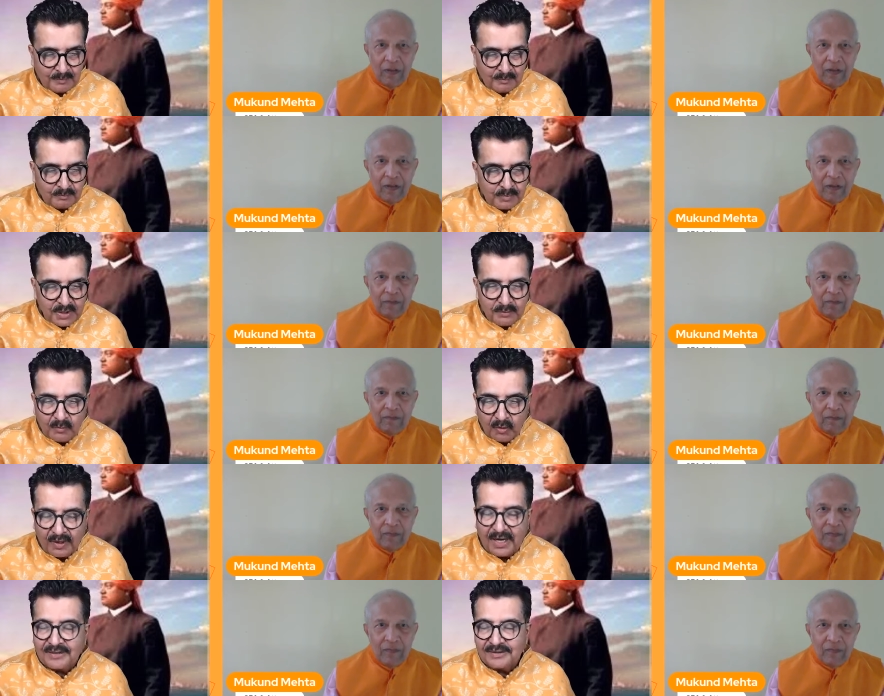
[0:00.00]
Speaker 1: being more
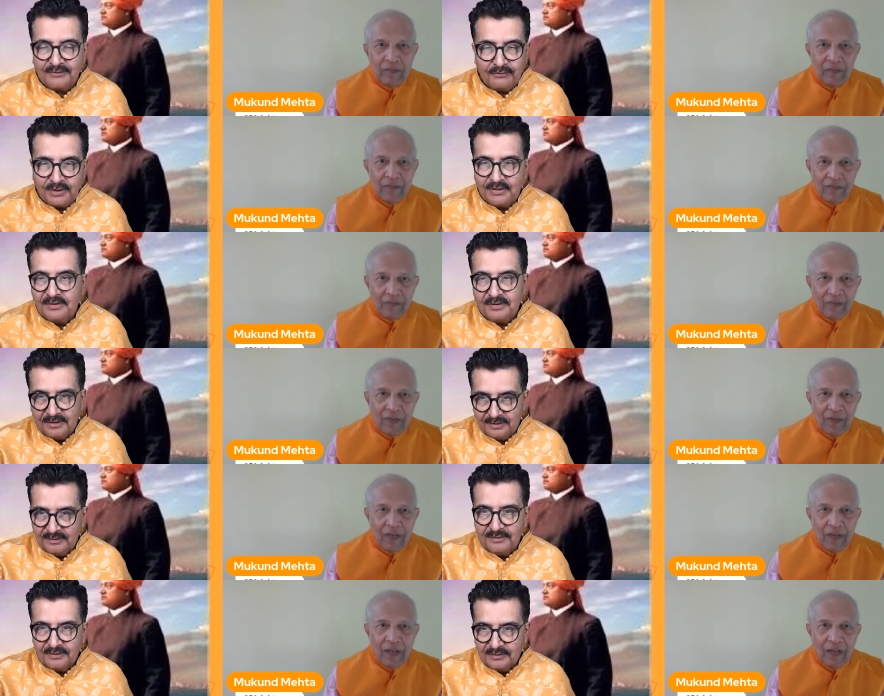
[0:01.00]
active with
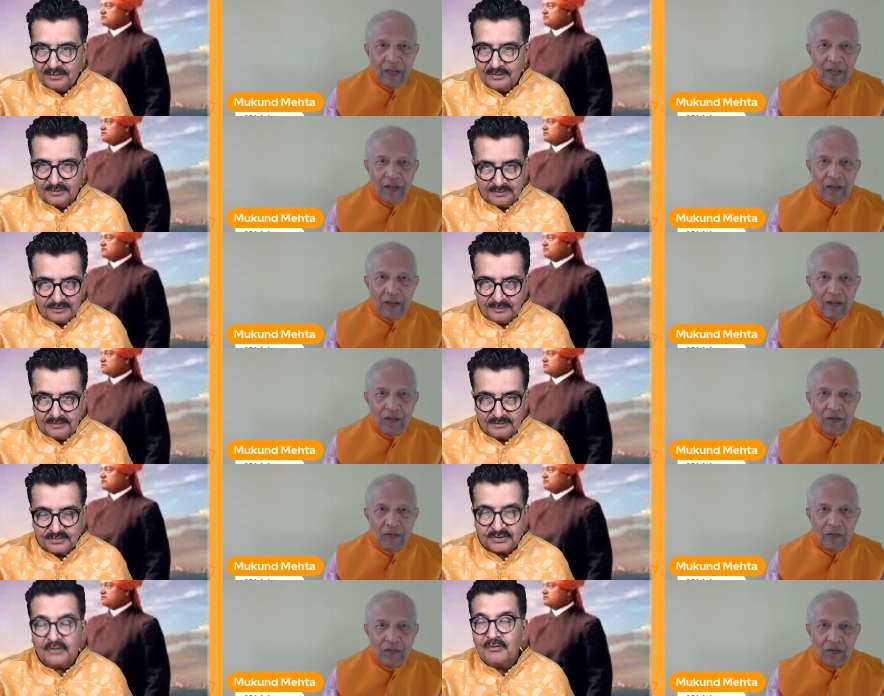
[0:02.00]

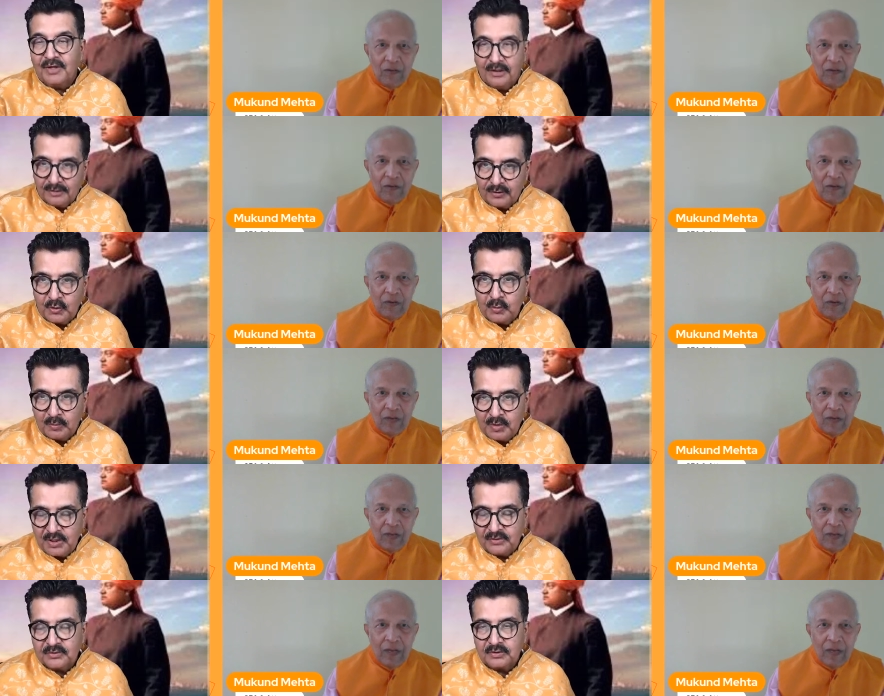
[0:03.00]
serving other human
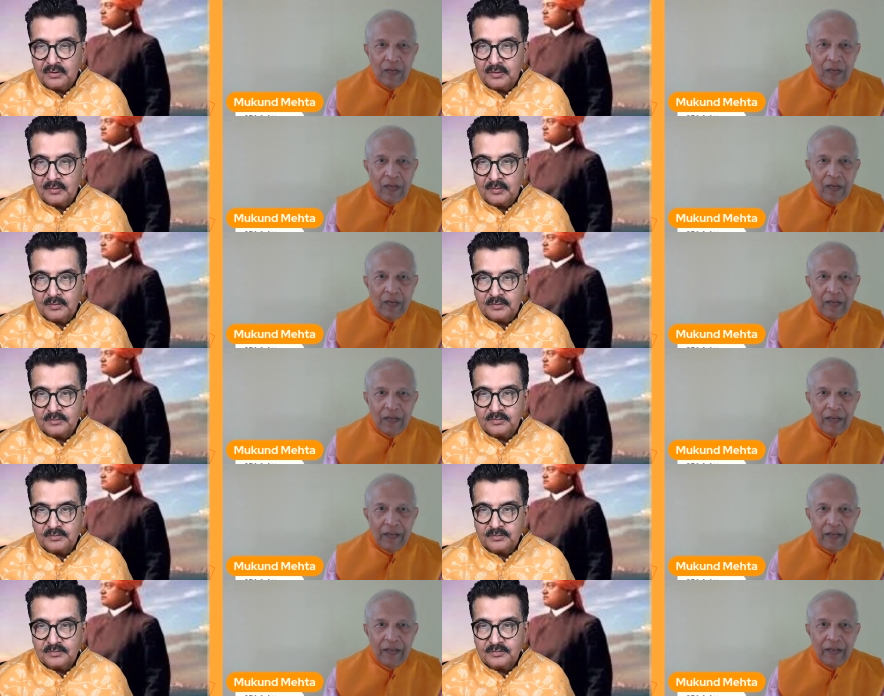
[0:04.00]
beings.
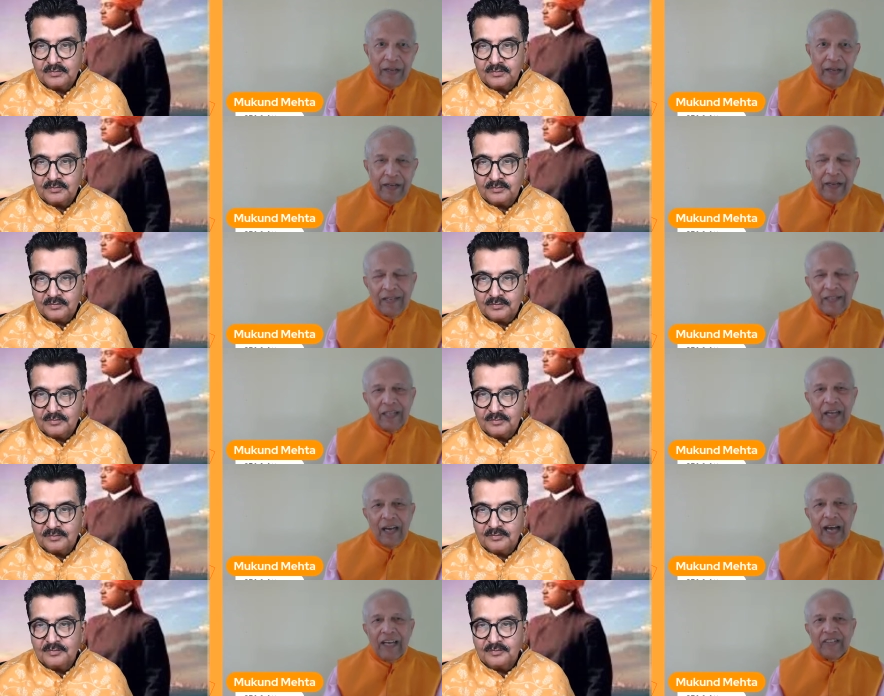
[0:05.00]
Speaker 2: Yes,
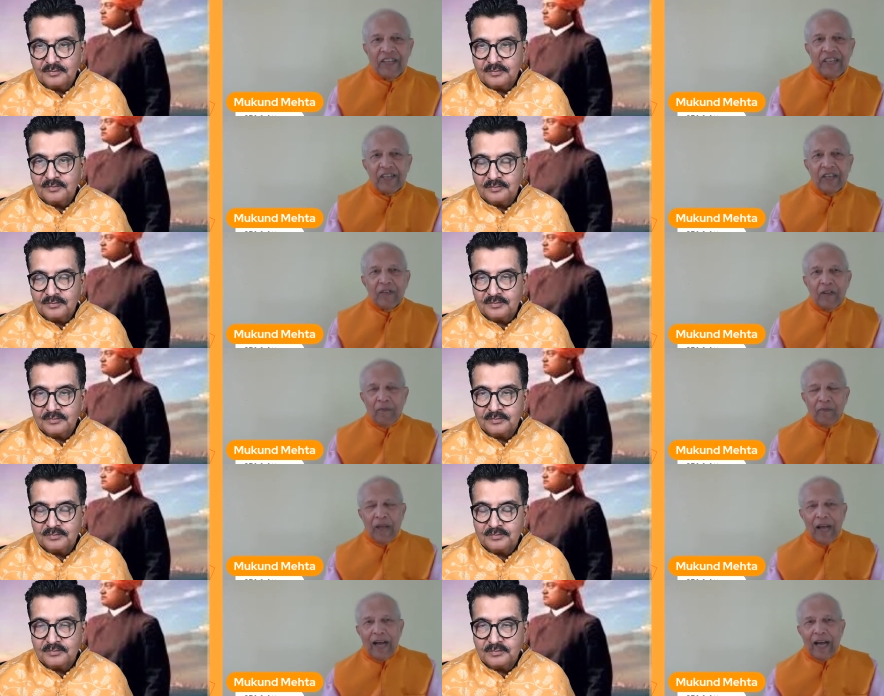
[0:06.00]
I think
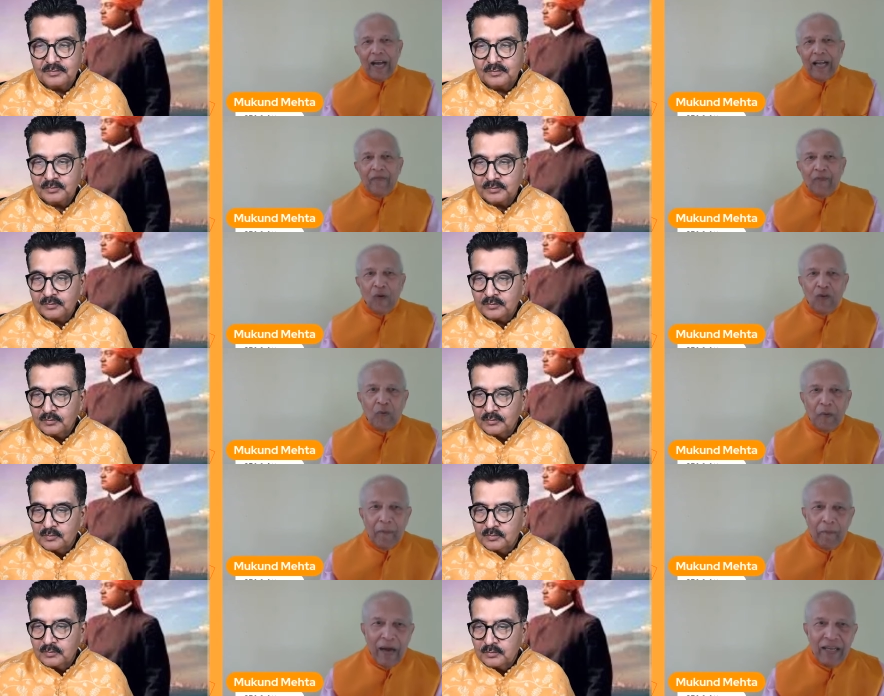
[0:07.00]
I
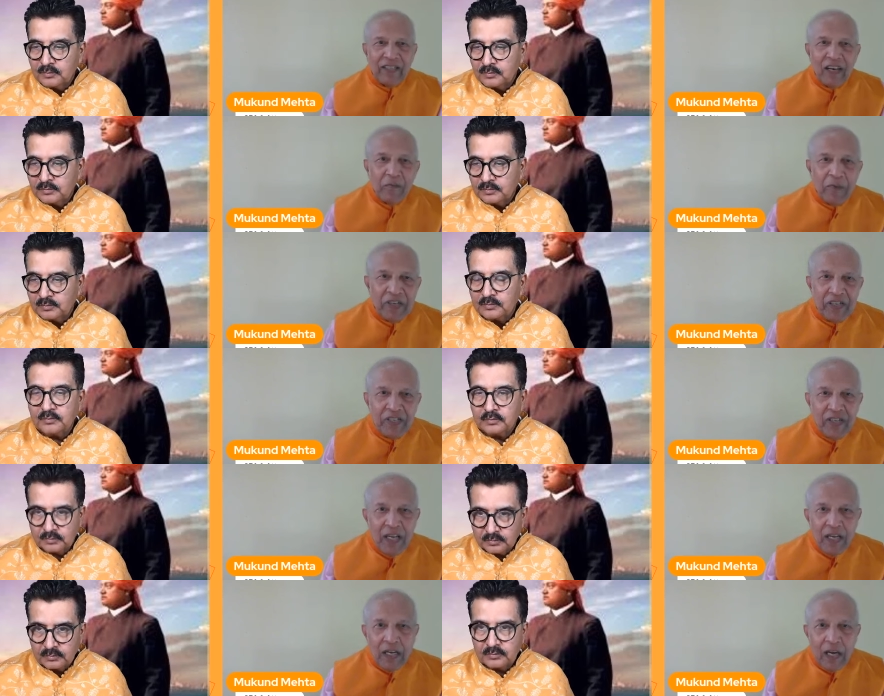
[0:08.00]
follow my dharma is
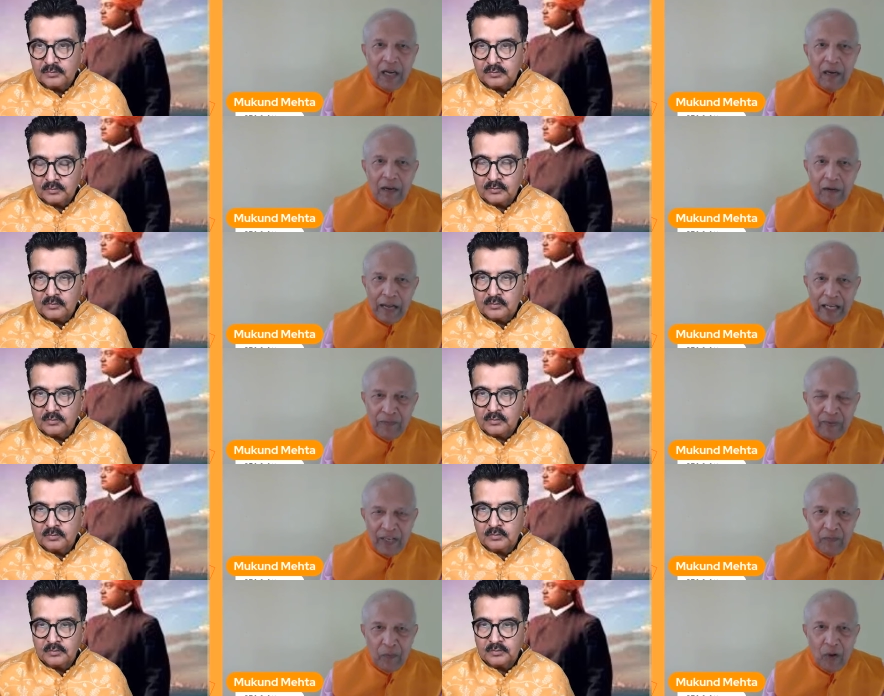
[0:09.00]
as far
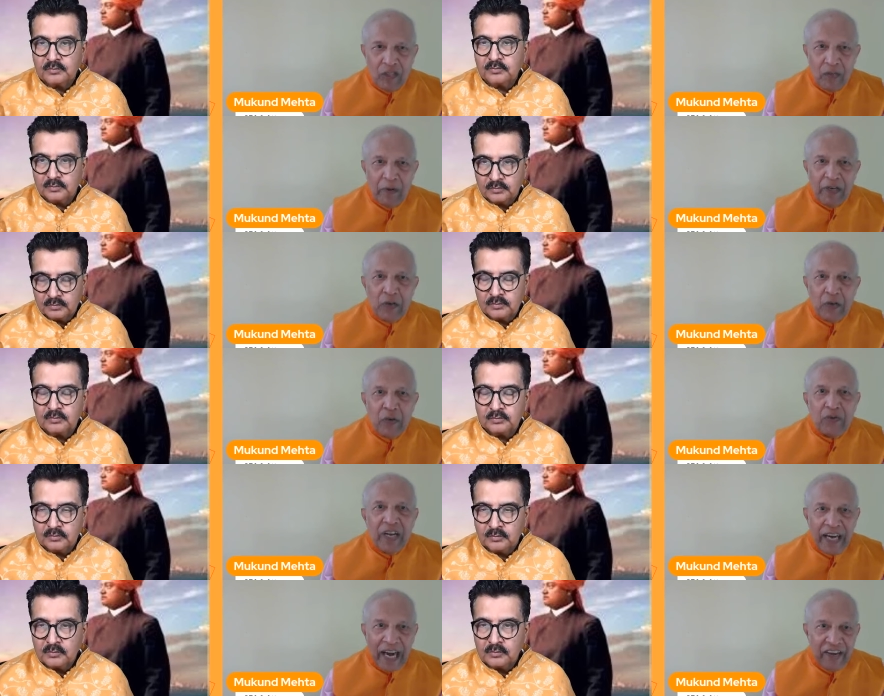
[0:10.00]
as possible to do
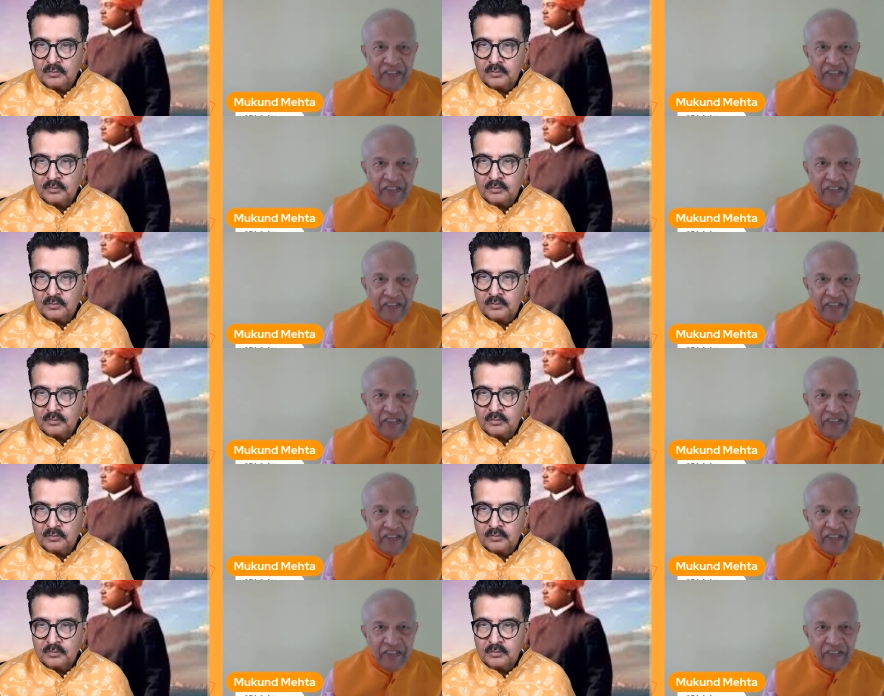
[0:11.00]
the right